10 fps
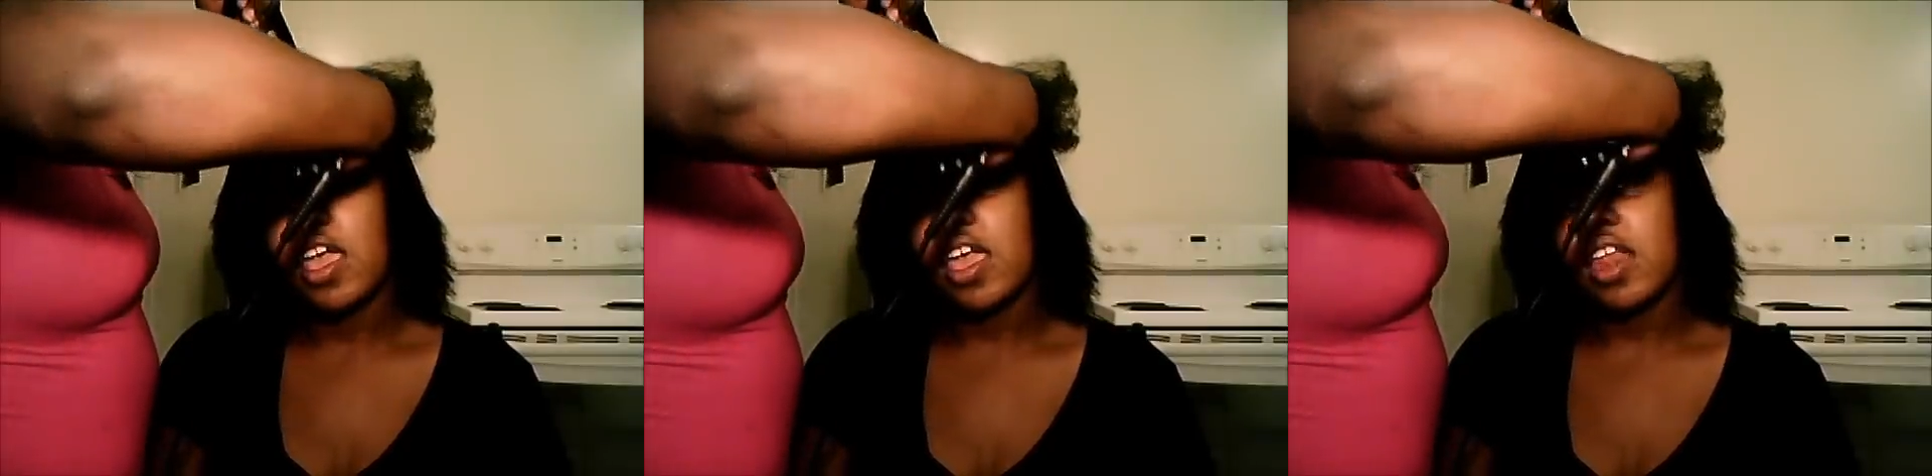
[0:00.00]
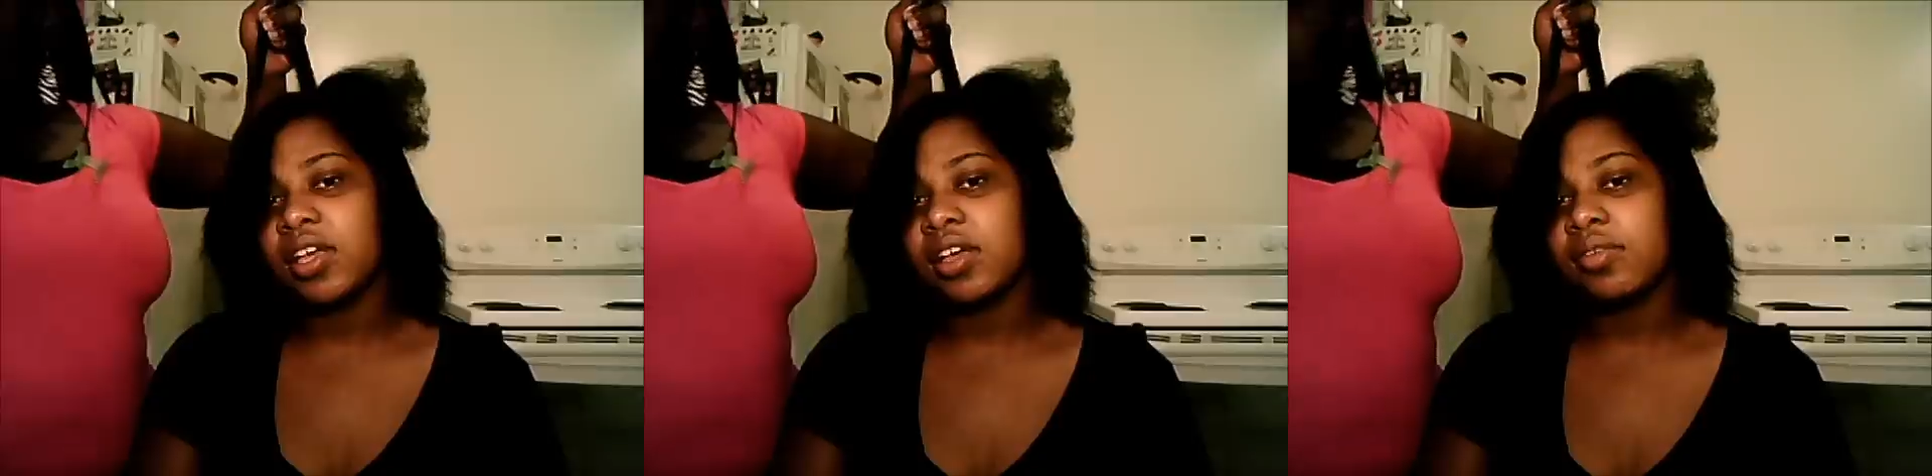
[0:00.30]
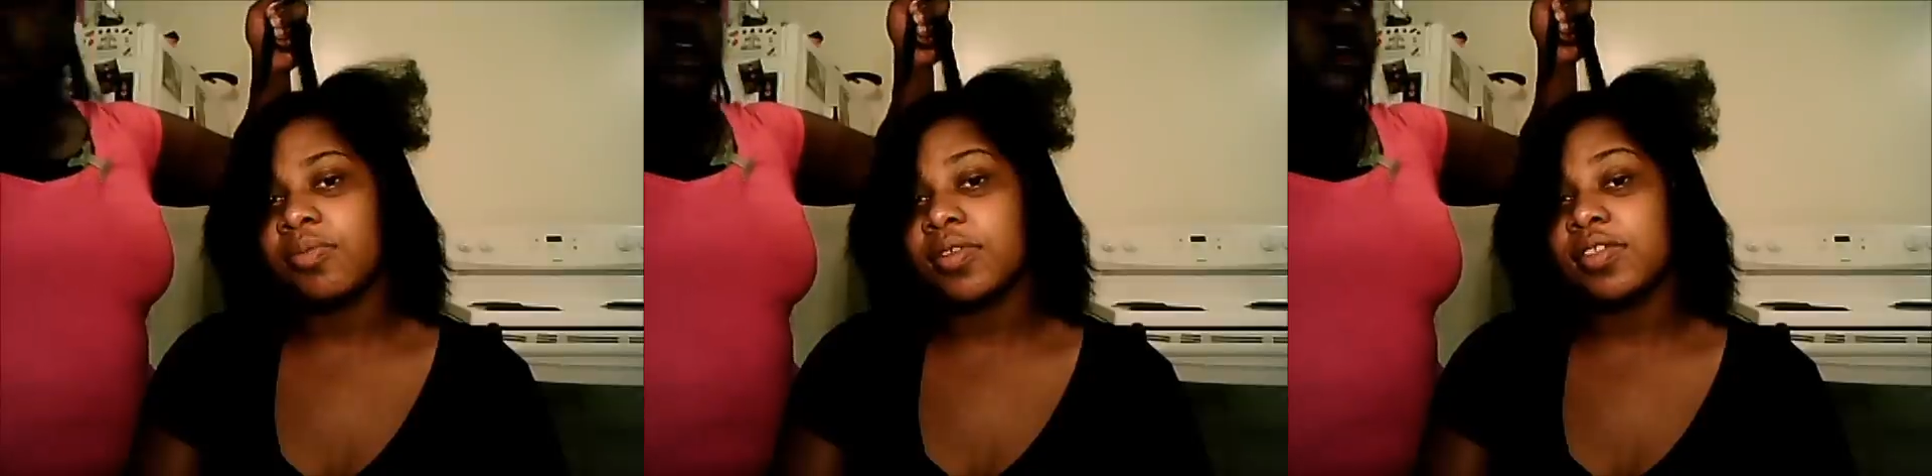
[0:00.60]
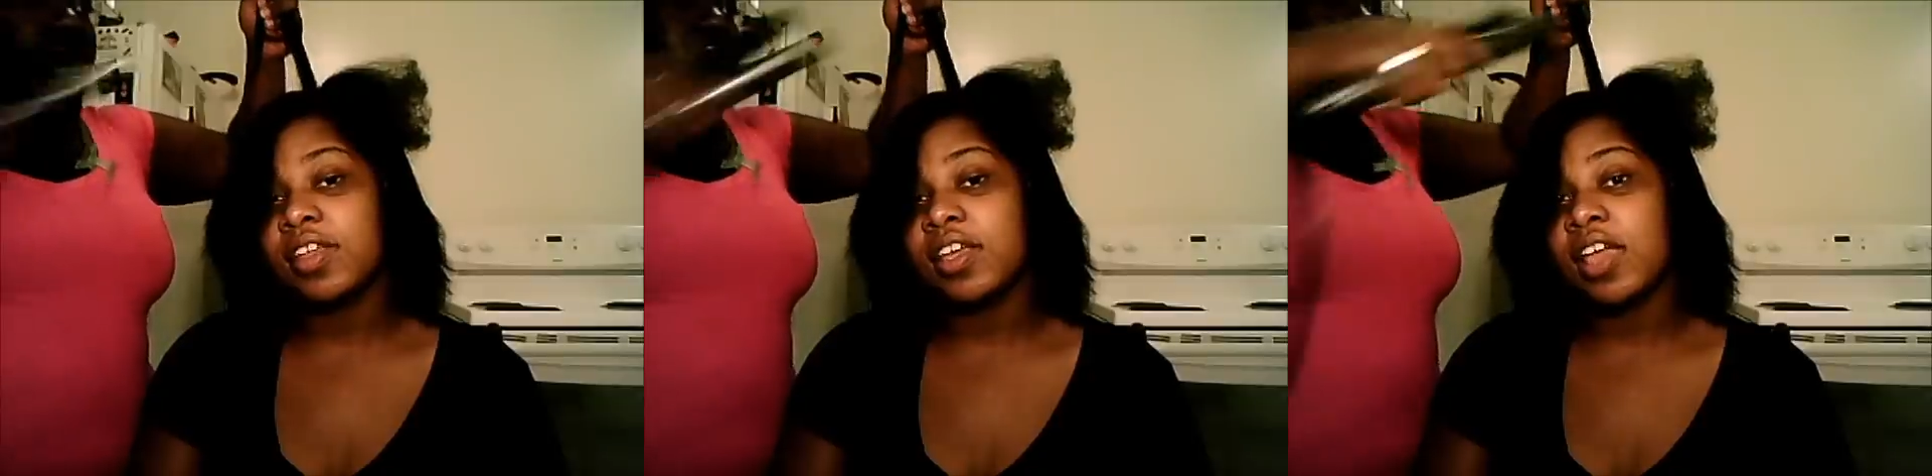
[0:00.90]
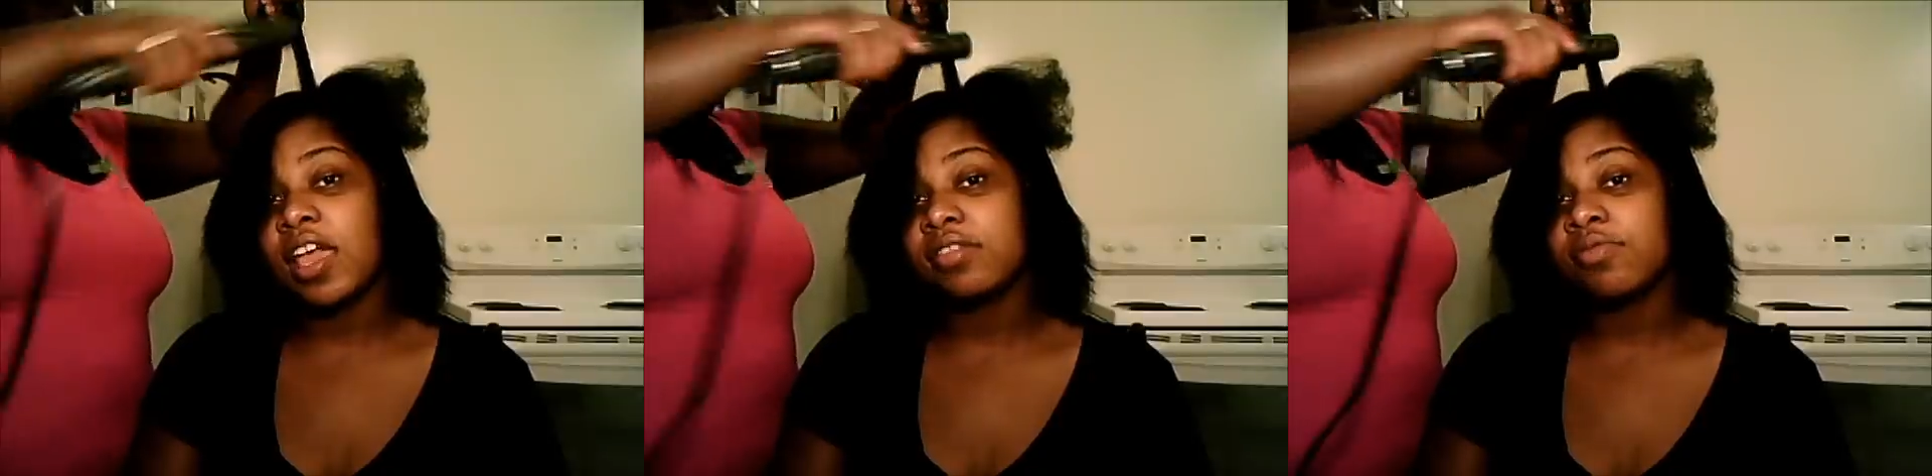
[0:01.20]
And yeah, but see,
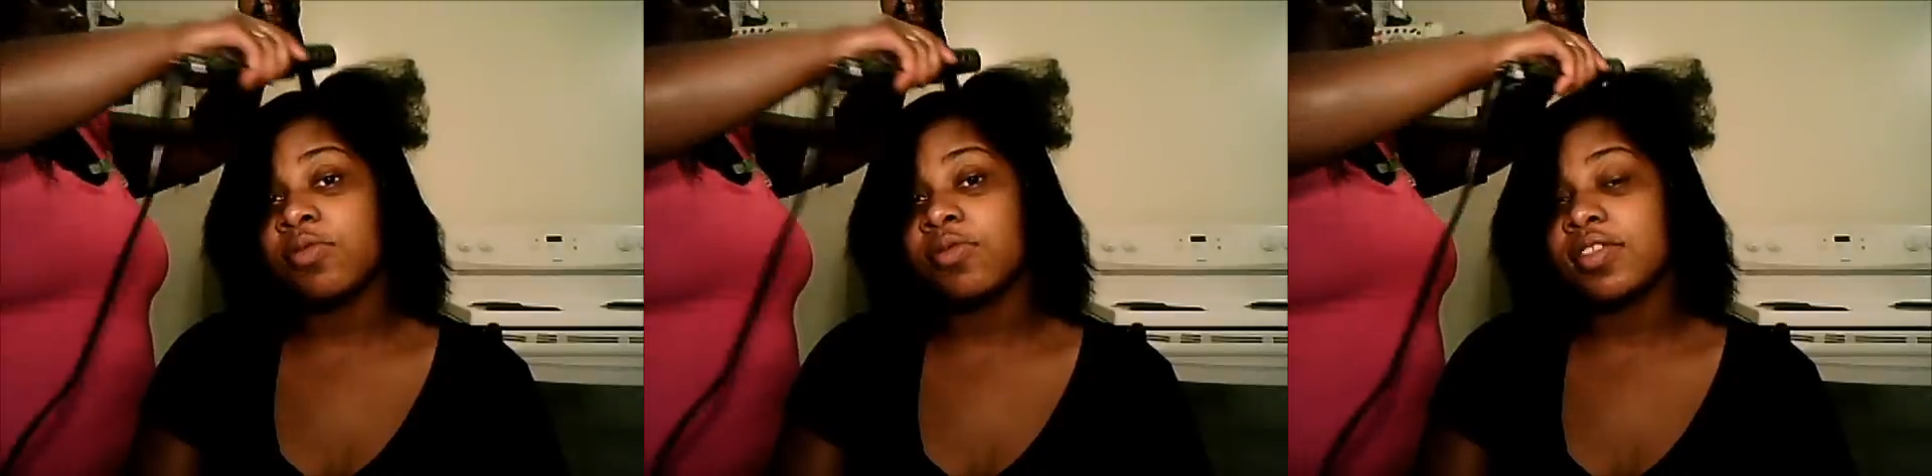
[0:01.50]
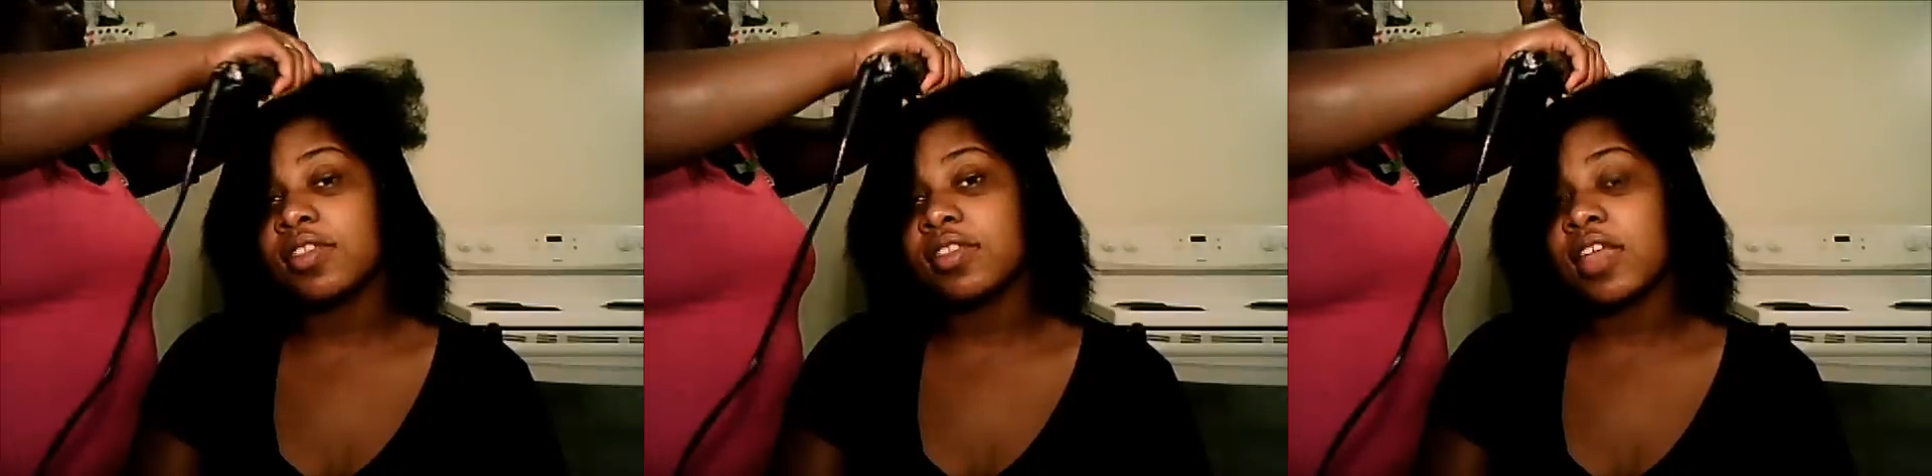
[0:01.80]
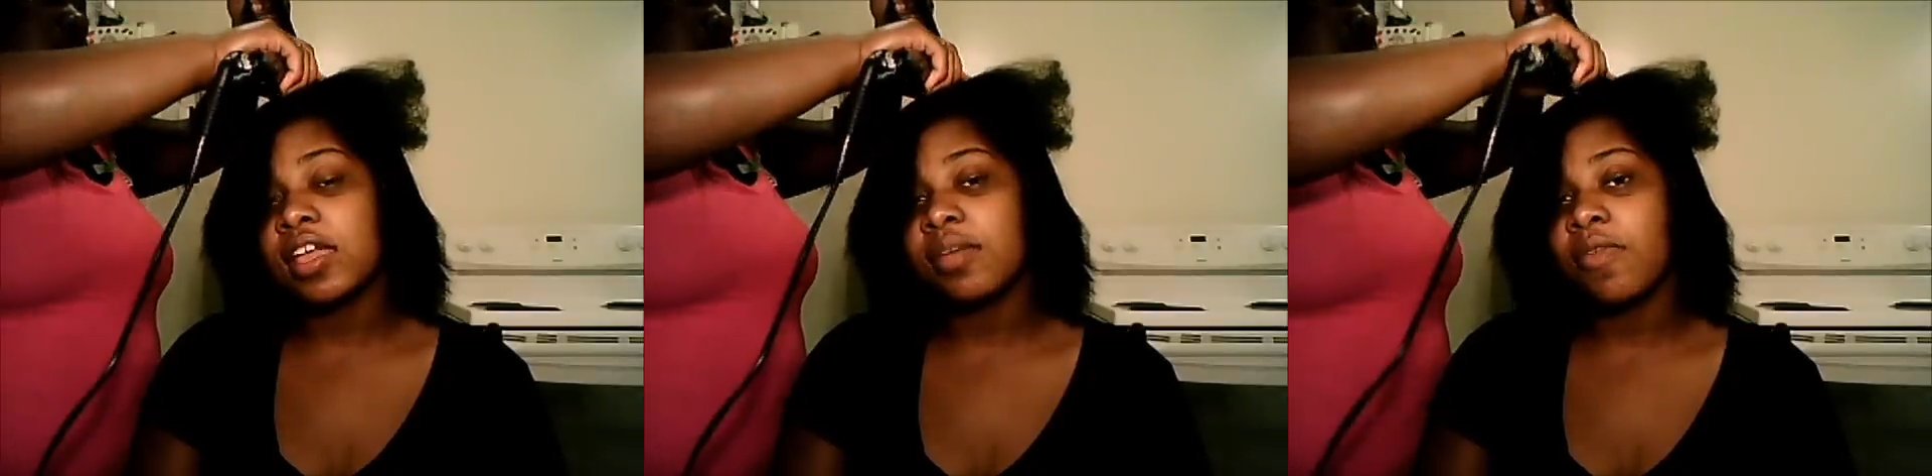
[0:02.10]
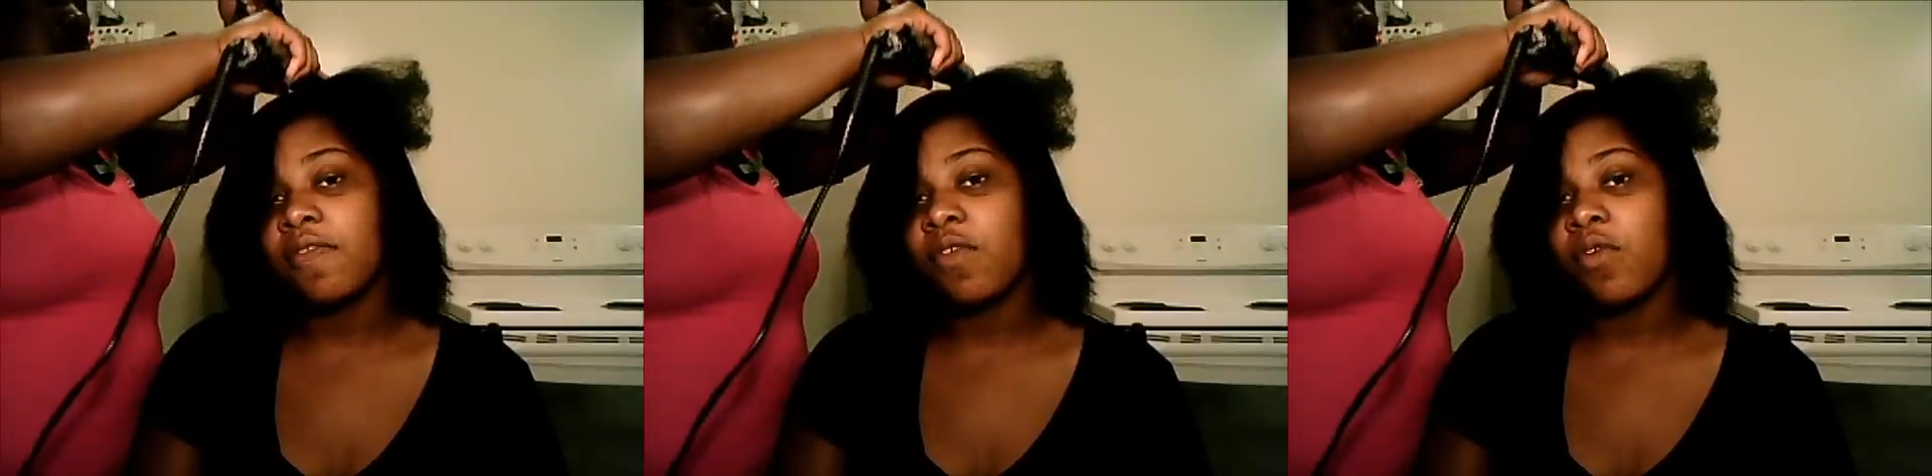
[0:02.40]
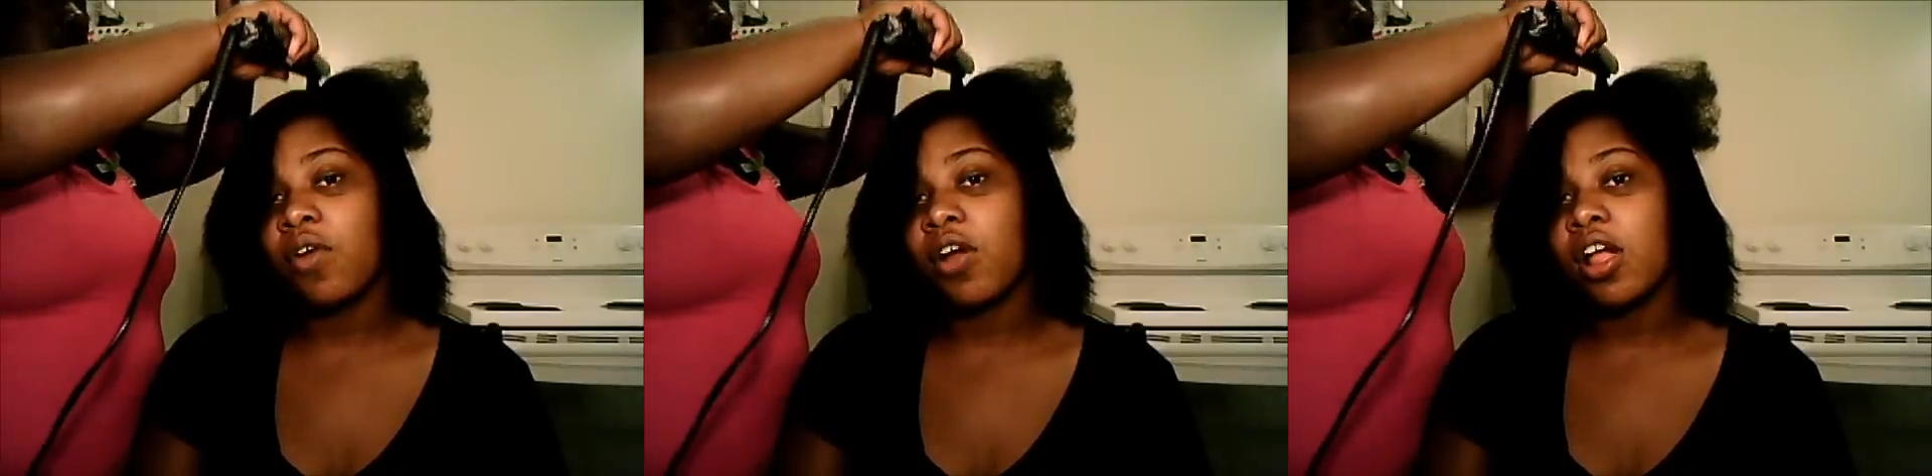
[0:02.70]
as we were stating
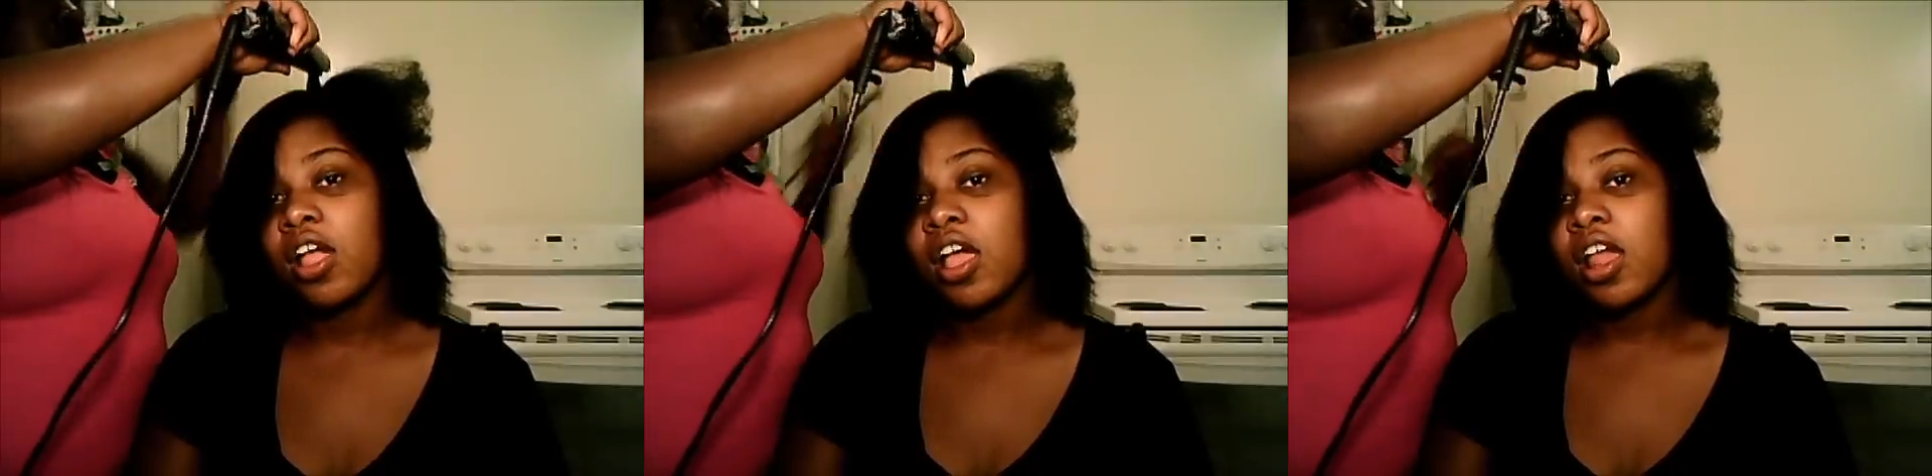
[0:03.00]
before,